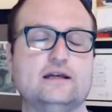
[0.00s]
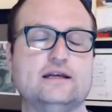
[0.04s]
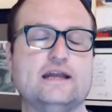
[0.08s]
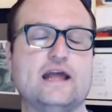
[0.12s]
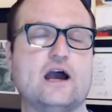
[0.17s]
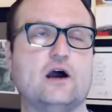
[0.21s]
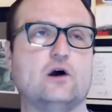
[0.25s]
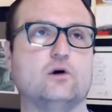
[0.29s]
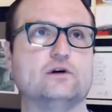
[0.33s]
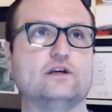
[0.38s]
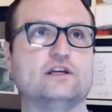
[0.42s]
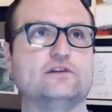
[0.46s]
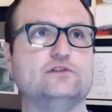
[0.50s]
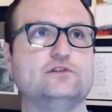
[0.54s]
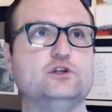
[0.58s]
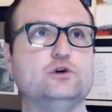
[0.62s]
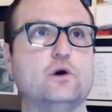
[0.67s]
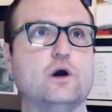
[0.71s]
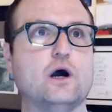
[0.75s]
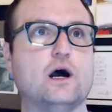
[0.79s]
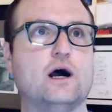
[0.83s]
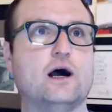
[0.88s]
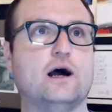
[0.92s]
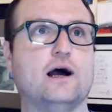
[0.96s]
Now, if
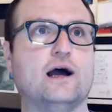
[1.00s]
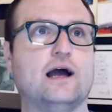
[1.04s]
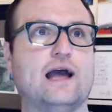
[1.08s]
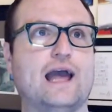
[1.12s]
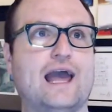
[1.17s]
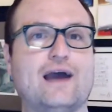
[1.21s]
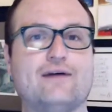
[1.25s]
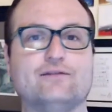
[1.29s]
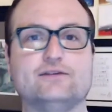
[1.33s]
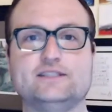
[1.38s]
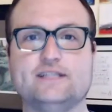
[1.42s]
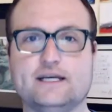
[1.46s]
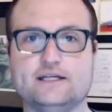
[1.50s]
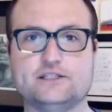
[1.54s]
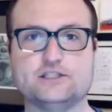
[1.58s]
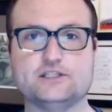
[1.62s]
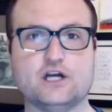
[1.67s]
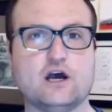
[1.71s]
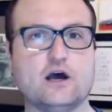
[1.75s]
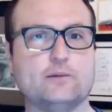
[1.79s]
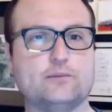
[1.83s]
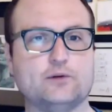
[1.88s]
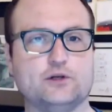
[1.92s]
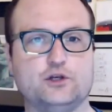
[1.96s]
you uh, have a day
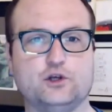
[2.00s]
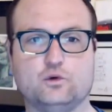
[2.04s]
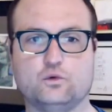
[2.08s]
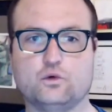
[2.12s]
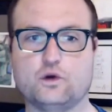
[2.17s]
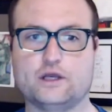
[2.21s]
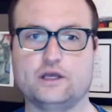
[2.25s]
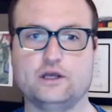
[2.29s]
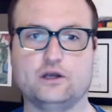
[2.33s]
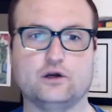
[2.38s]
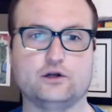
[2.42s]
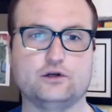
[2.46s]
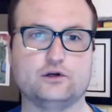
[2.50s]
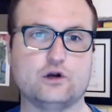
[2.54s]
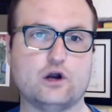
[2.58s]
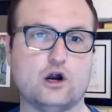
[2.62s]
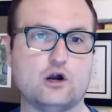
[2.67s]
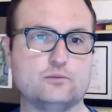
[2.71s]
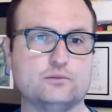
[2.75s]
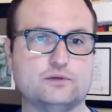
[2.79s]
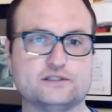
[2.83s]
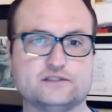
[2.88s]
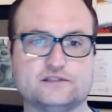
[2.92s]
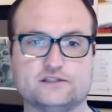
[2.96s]
job and you're working on your
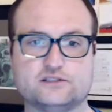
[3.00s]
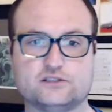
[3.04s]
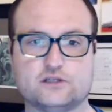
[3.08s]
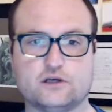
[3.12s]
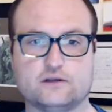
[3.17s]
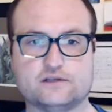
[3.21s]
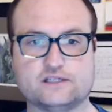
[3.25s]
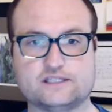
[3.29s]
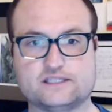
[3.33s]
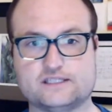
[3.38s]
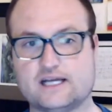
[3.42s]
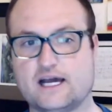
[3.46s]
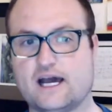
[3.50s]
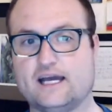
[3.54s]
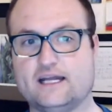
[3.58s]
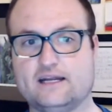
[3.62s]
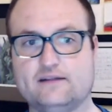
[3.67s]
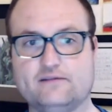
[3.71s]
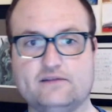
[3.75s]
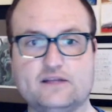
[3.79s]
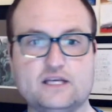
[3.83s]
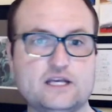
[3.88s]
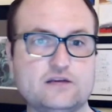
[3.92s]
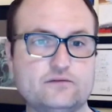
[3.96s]
art business on the side
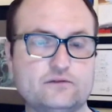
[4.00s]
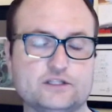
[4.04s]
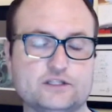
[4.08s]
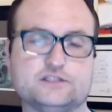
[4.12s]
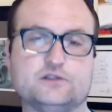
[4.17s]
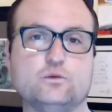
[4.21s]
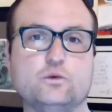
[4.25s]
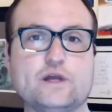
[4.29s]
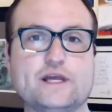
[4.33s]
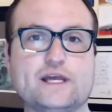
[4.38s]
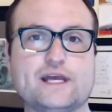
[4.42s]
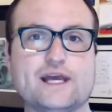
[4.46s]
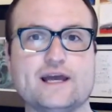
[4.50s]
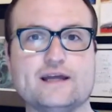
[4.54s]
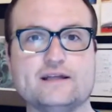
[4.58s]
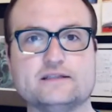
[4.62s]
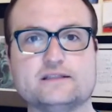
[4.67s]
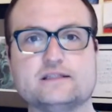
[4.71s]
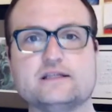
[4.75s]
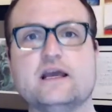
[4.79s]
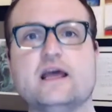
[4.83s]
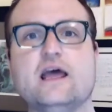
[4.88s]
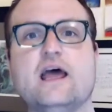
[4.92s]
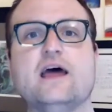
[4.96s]
in the evenings and
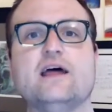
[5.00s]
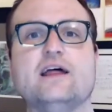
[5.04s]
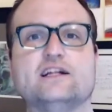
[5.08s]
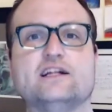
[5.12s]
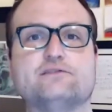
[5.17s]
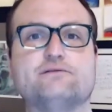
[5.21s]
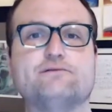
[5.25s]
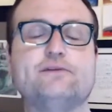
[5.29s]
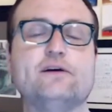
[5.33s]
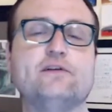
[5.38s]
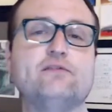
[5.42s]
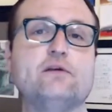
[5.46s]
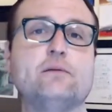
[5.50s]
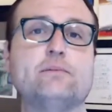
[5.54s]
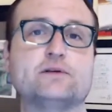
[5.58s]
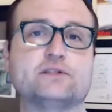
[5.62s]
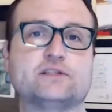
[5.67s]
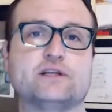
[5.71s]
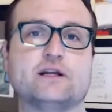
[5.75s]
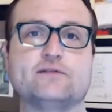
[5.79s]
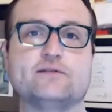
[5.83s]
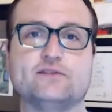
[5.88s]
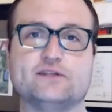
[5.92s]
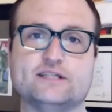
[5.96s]
weekends, it's
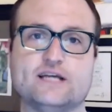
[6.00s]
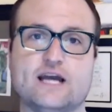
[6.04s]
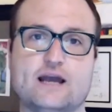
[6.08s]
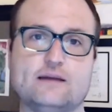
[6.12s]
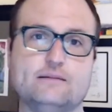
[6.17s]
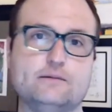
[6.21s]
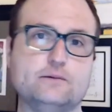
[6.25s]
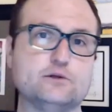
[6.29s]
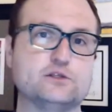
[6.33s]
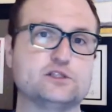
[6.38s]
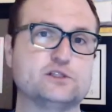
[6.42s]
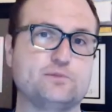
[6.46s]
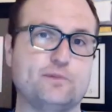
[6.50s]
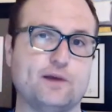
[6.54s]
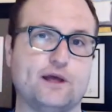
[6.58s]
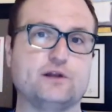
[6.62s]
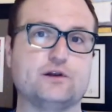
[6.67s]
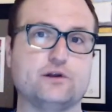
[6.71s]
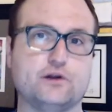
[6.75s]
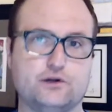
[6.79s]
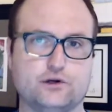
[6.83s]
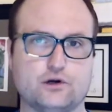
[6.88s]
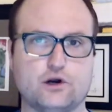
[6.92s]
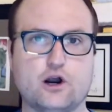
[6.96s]
50% of the time you
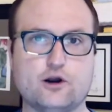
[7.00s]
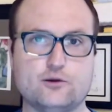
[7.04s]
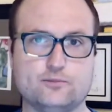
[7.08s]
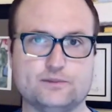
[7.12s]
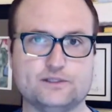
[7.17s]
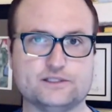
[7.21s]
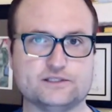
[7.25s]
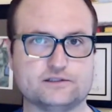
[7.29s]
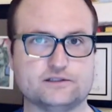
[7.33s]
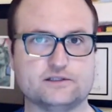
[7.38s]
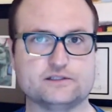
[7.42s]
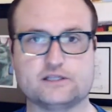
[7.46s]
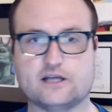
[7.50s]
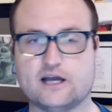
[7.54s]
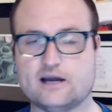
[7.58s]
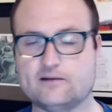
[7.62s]
spend on your art business.